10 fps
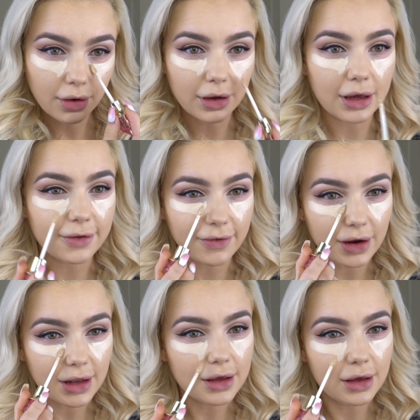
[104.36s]
Okay, it's
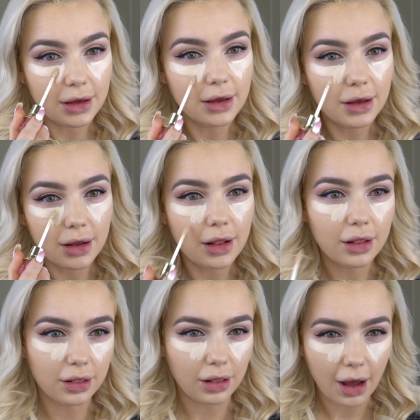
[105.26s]
very like
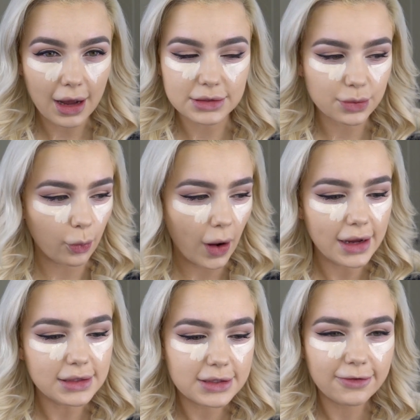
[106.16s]

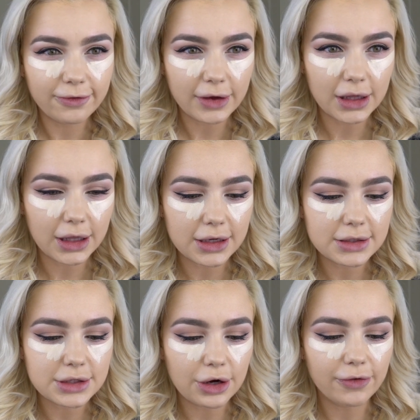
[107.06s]
lightweight
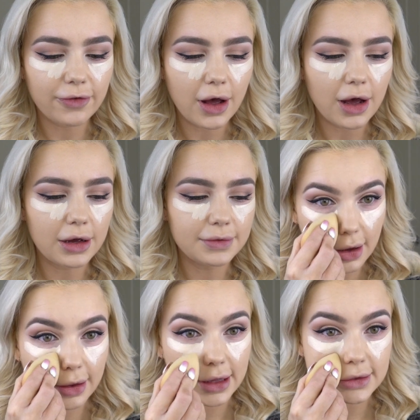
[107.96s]
feeling so far,
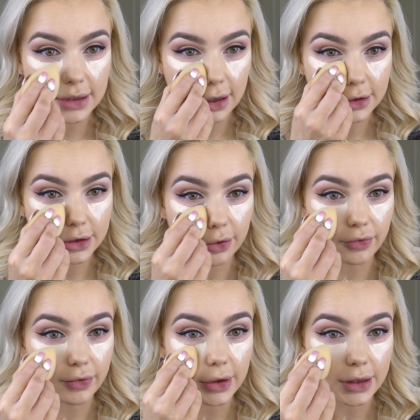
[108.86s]
and that's actually a
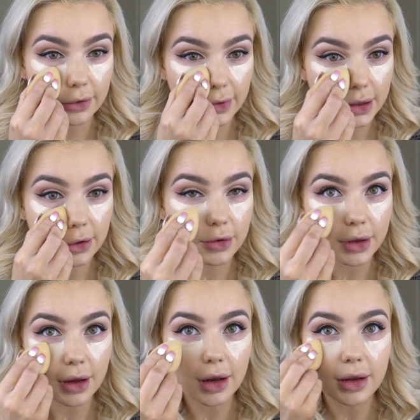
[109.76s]
really
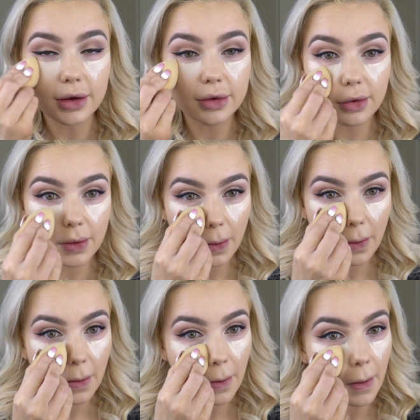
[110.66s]
good color.
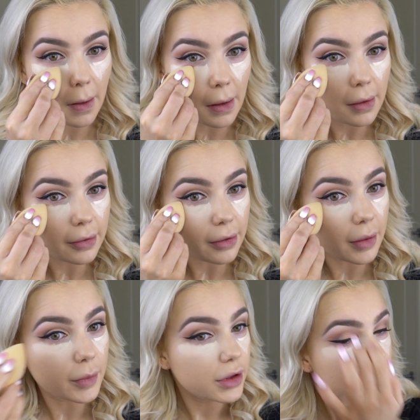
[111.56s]
So
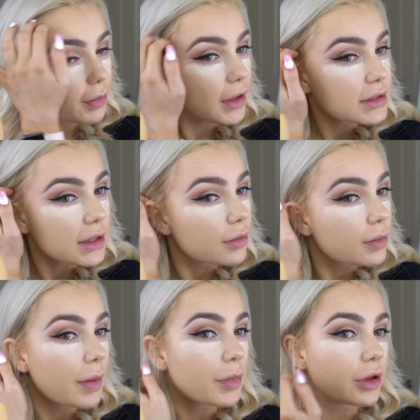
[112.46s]
I'm going to blend it in
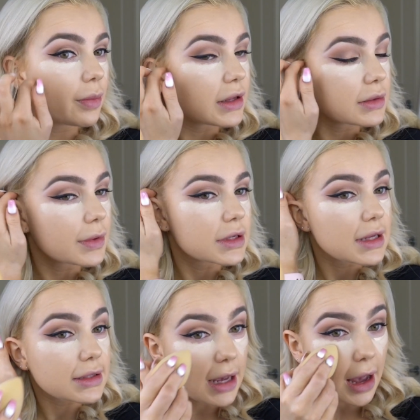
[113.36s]
with my beauty blender because
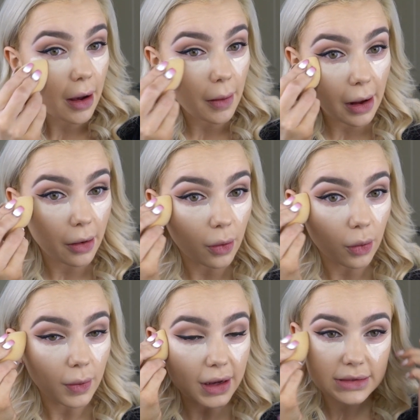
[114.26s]
that's how I
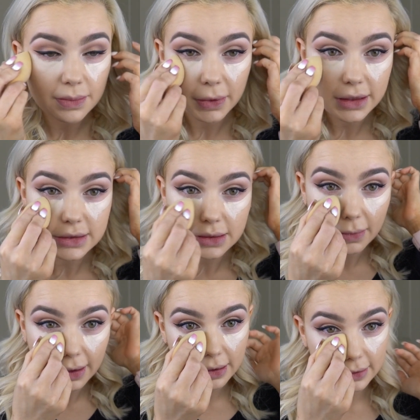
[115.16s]
always blend in
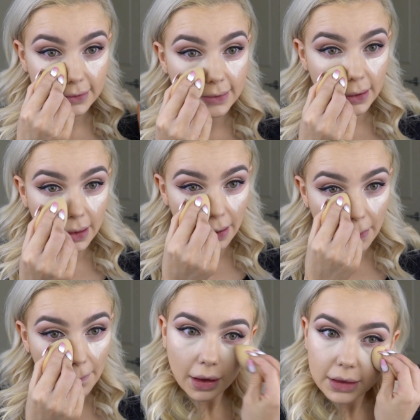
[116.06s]
my
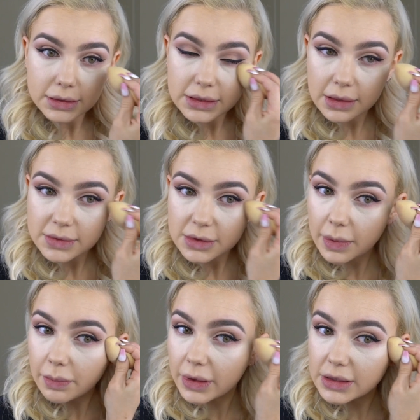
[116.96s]
concealer, and it seems to
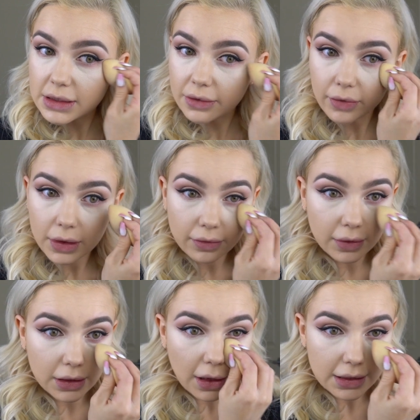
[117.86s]
be blending
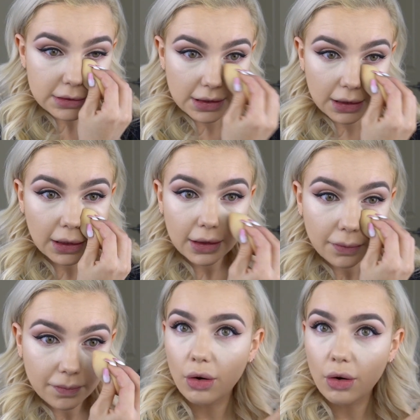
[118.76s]
really nicely.